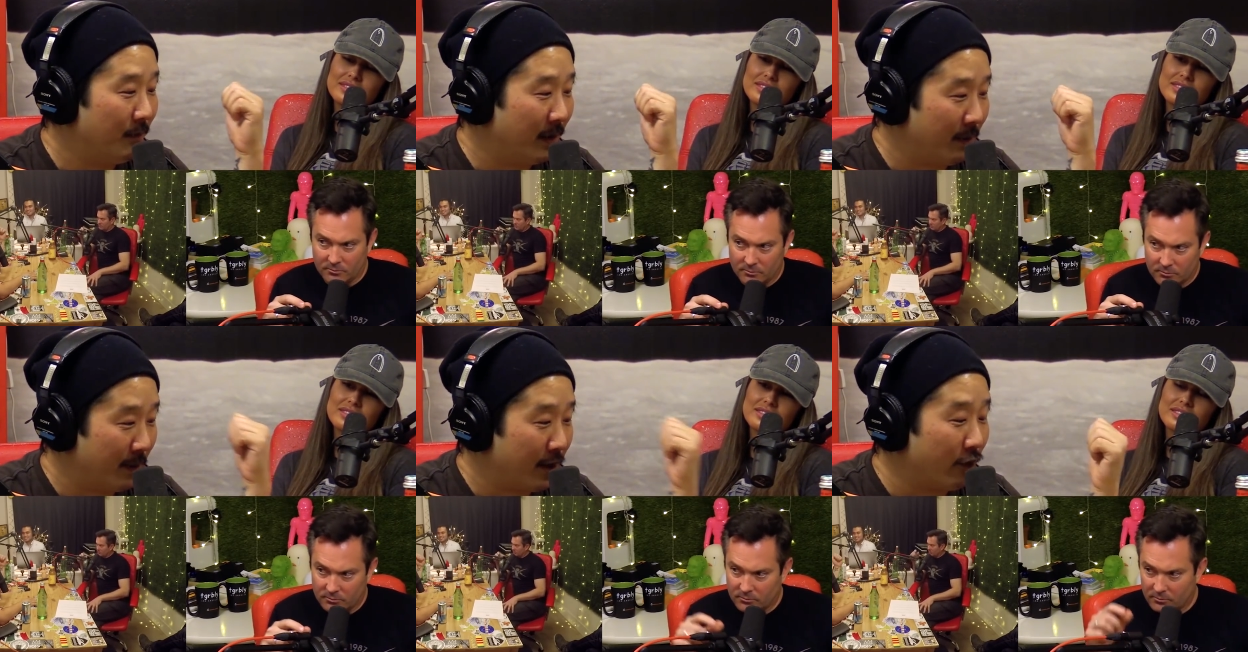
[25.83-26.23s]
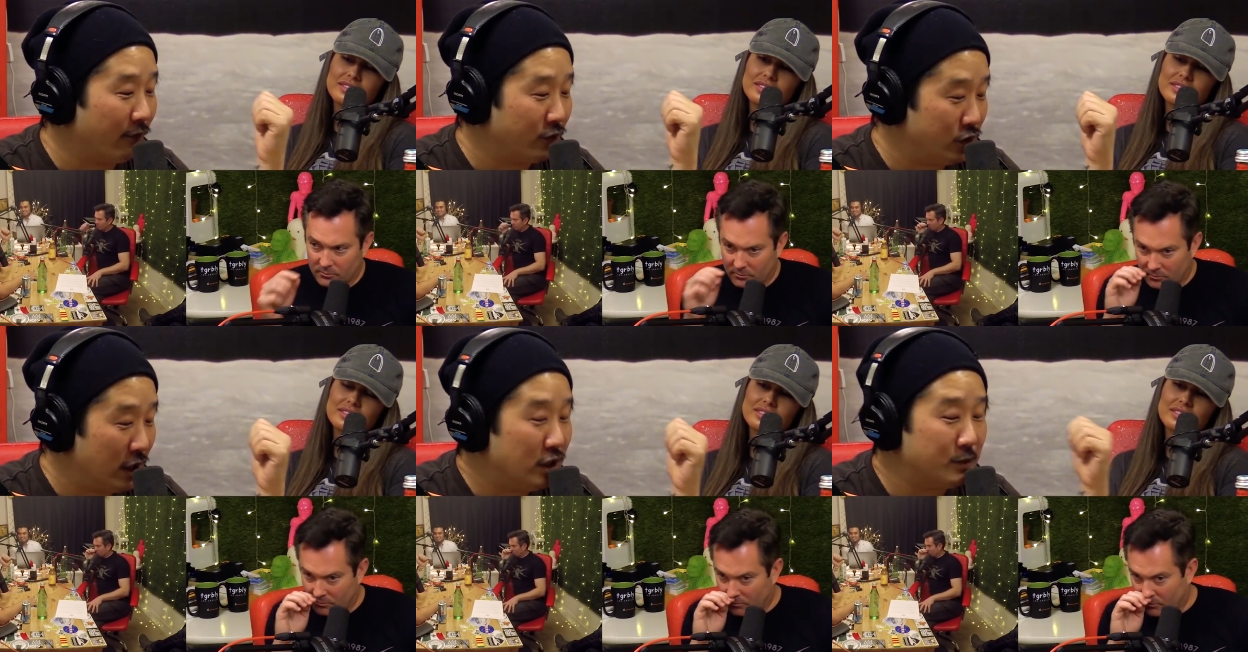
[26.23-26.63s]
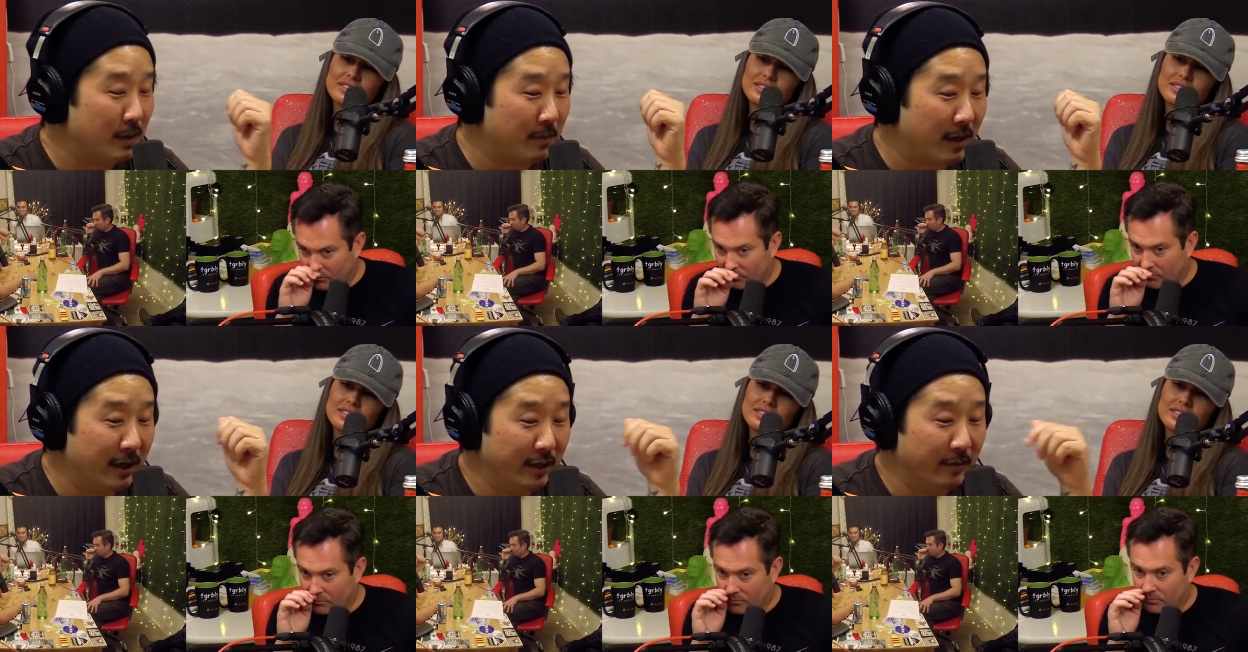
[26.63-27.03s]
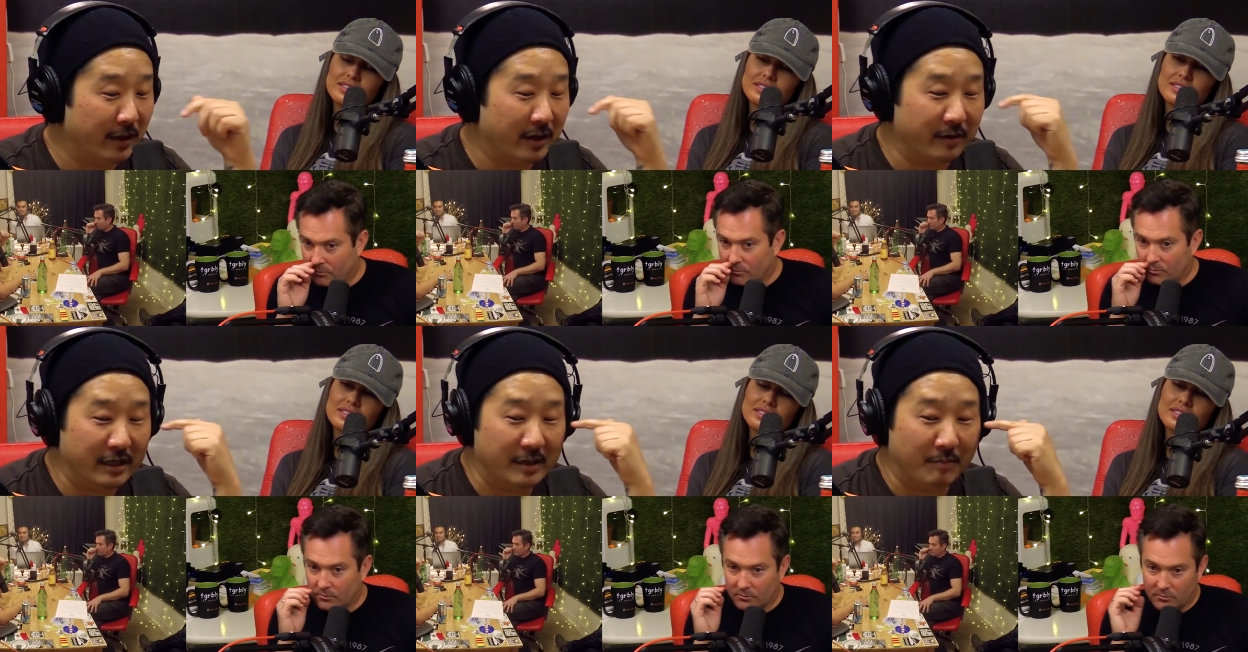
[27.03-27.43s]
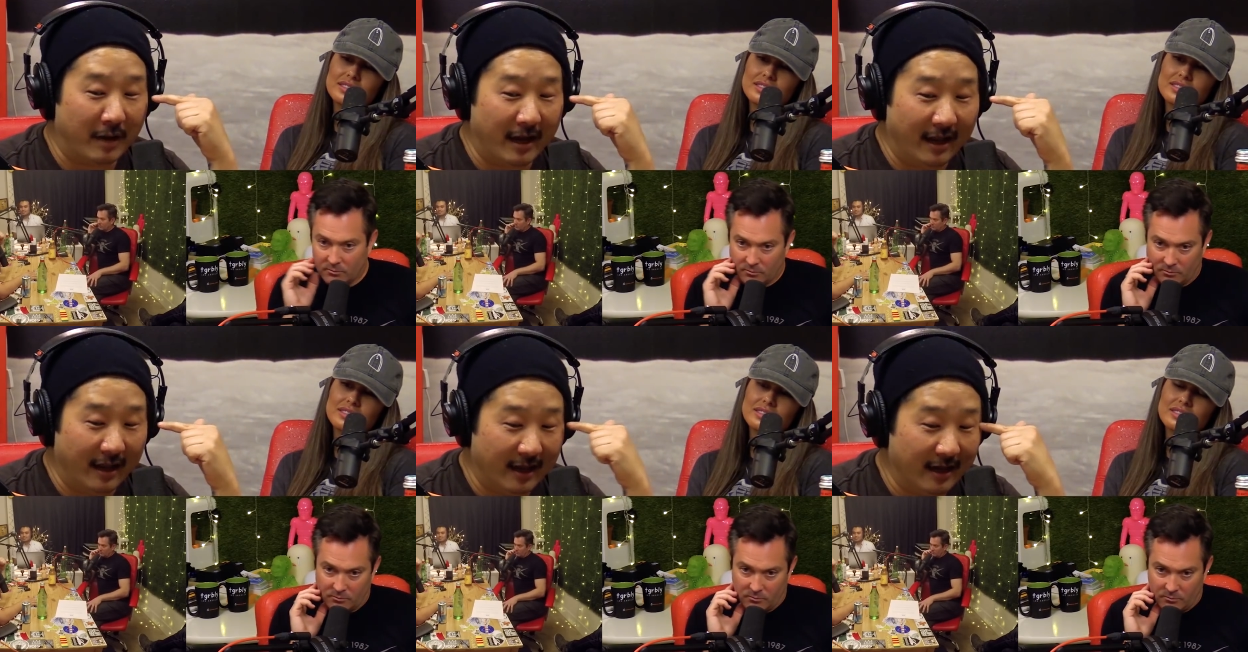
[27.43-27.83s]
Speaker 1: my, my girlfriend changed my mind about it in
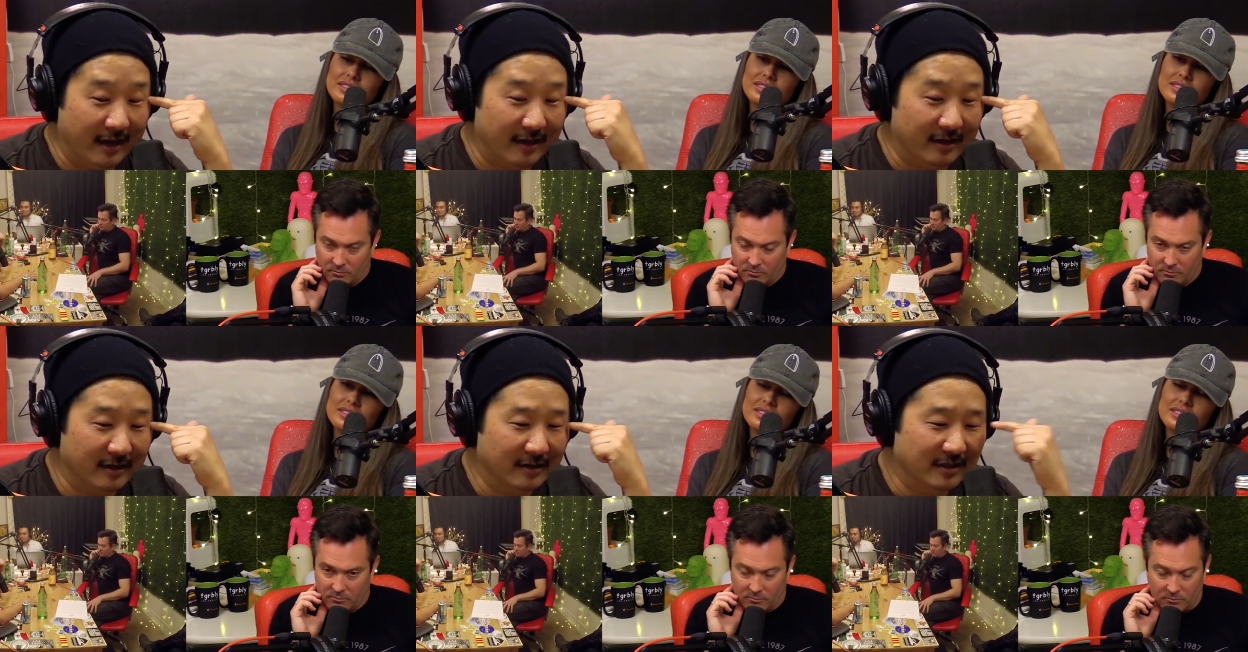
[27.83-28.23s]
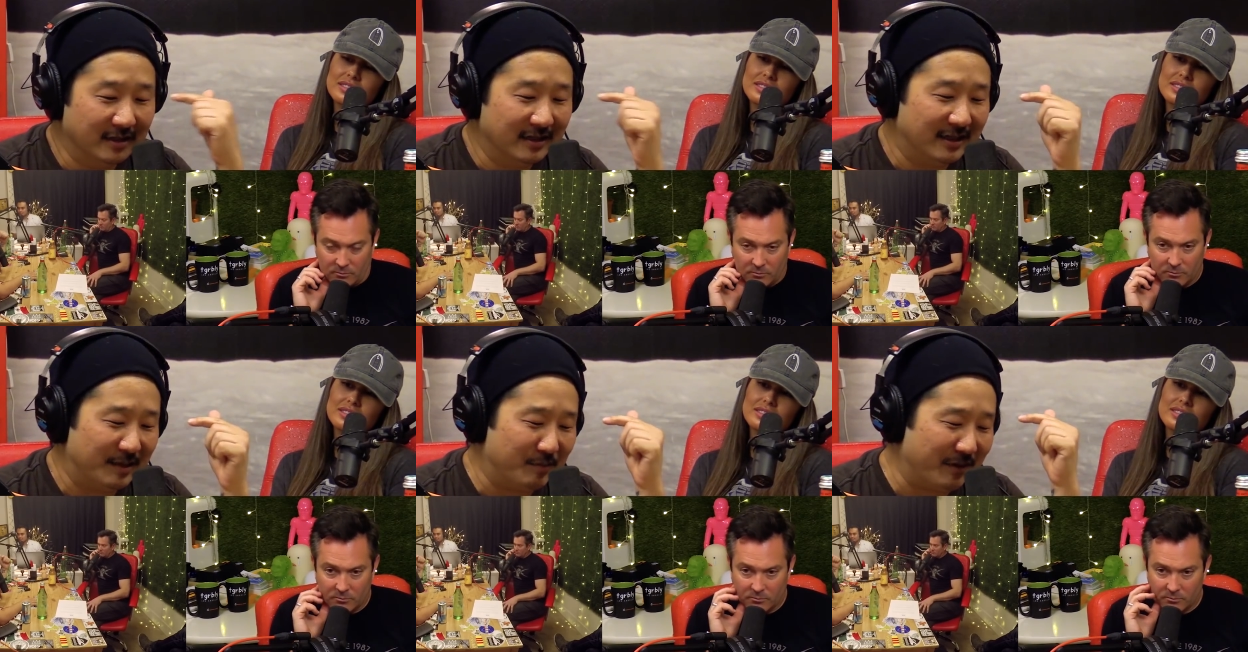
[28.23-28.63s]
my head. Mm-hmm.